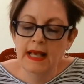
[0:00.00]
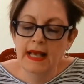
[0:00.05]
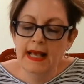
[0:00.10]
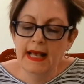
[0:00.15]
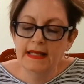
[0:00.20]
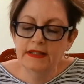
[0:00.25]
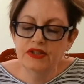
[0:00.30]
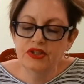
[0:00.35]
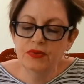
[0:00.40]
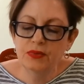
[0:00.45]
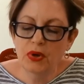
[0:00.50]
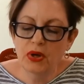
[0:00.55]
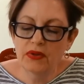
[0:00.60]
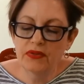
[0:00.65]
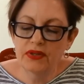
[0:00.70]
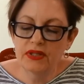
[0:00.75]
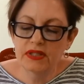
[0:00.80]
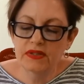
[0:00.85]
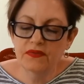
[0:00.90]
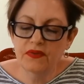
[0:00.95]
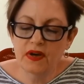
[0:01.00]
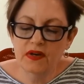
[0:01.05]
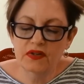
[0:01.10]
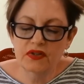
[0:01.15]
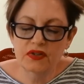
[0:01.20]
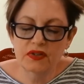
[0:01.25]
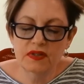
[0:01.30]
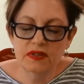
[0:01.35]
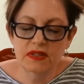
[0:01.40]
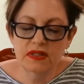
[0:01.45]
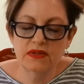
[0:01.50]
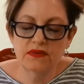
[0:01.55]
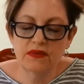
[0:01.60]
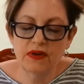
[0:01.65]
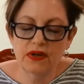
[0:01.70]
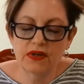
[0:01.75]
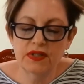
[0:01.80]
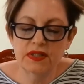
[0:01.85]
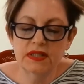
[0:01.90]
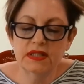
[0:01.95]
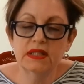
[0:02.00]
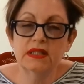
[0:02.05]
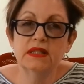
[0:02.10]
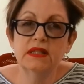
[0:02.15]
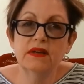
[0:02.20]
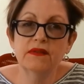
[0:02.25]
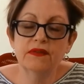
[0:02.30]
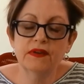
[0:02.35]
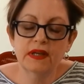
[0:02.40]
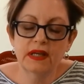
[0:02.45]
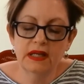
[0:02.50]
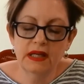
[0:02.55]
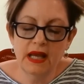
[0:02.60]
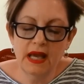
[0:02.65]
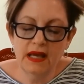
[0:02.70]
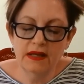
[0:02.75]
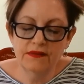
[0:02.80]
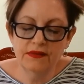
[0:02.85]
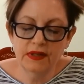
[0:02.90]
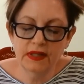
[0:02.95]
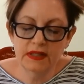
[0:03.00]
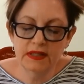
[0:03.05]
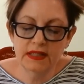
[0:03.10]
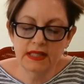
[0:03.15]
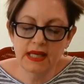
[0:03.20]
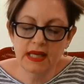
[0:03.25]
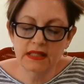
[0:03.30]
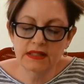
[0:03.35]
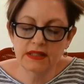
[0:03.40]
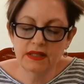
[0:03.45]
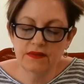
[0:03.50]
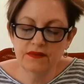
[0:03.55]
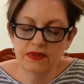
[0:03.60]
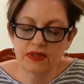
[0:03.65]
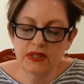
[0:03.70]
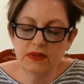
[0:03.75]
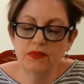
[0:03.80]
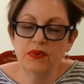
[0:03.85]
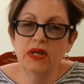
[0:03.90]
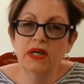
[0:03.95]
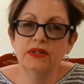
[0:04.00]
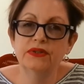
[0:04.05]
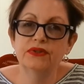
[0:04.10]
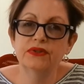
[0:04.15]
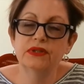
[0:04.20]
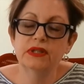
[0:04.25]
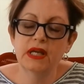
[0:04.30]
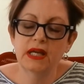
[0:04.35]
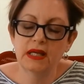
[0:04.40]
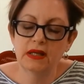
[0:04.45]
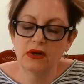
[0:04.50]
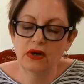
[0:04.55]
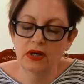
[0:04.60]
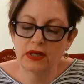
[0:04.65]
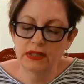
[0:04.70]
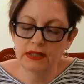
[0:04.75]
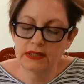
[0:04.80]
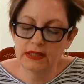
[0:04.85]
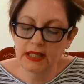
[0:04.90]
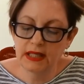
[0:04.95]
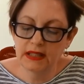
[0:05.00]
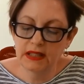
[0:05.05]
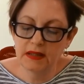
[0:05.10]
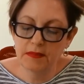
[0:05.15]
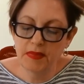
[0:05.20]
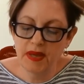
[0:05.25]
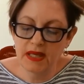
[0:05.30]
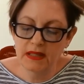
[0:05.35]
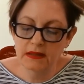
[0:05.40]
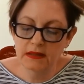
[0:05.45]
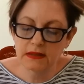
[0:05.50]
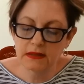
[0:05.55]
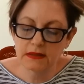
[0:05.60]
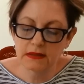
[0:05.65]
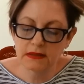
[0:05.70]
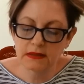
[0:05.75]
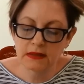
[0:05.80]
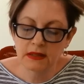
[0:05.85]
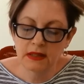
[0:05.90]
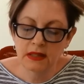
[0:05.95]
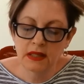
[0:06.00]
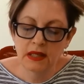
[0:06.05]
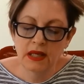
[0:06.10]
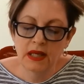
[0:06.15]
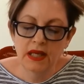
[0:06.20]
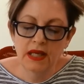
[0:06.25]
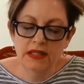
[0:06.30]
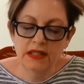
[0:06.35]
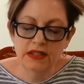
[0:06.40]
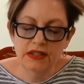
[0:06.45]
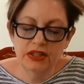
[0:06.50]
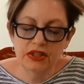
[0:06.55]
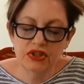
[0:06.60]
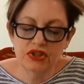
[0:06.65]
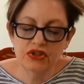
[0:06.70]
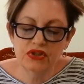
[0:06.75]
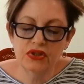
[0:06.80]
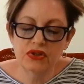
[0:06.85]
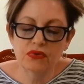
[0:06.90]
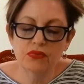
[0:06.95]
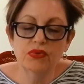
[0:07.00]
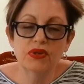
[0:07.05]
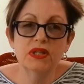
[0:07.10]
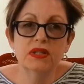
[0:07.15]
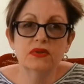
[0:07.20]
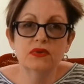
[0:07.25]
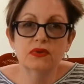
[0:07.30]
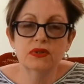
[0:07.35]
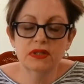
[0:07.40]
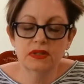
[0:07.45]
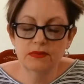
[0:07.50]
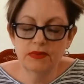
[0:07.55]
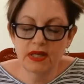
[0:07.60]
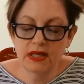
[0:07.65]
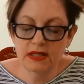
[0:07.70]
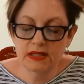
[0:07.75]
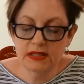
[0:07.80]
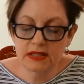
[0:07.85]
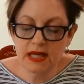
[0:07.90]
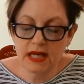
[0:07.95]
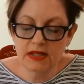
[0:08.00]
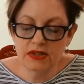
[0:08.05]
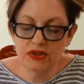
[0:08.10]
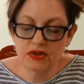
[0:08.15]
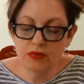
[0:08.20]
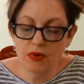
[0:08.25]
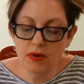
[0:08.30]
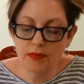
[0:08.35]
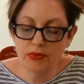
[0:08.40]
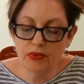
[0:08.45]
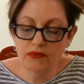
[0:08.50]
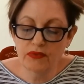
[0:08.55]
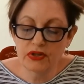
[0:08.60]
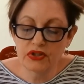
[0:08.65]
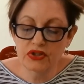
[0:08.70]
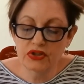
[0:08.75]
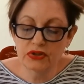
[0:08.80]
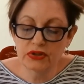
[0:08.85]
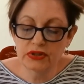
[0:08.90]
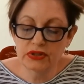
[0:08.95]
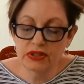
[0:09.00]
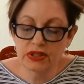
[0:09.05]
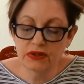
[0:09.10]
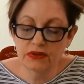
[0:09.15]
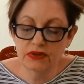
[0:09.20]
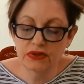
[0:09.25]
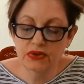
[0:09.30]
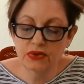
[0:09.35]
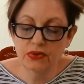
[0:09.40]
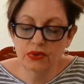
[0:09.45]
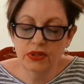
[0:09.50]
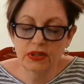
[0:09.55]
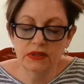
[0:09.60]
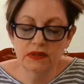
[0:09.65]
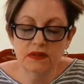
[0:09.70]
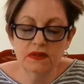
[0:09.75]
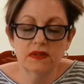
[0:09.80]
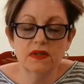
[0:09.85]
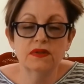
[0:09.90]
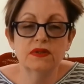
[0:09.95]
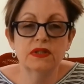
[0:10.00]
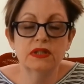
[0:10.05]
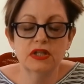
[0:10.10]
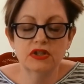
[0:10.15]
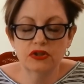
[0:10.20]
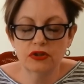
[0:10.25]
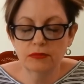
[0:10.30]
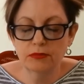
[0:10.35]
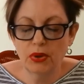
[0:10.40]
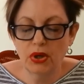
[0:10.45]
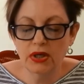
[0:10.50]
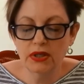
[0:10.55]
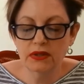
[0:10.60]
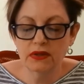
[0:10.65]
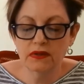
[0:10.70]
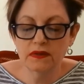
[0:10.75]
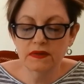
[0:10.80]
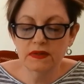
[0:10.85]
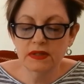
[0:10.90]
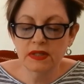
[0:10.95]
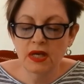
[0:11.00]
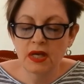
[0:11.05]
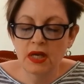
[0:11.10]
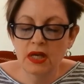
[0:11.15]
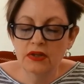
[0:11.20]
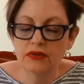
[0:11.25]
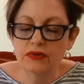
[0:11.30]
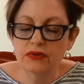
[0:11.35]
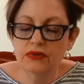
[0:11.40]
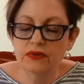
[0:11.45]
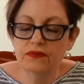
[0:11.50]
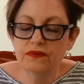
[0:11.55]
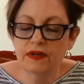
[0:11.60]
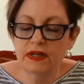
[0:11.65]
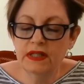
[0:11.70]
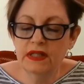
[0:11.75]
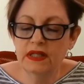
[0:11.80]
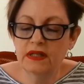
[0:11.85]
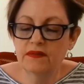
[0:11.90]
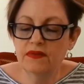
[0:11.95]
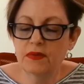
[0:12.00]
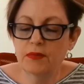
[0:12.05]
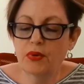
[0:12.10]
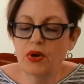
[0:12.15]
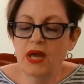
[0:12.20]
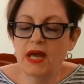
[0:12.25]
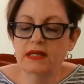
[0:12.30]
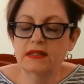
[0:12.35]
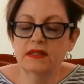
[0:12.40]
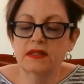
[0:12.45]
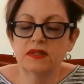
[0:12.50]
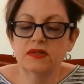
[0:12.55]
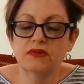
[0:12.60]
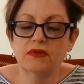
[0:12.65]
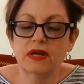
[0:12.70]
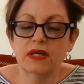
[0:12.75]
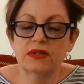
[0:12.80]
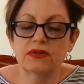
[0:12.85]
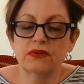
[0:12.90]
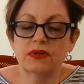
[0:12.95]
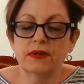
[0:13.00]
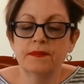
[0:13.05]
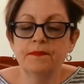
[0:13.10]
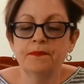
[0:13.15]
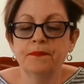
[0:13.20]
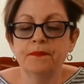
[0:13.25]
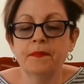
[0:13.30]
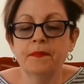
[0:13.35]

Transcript: Add to all these functions the very significant advocacy activity we undertake on a daily basis, in addition to the resource we extend to our provincial and territorial association partners through the funding of the Practice Directorate,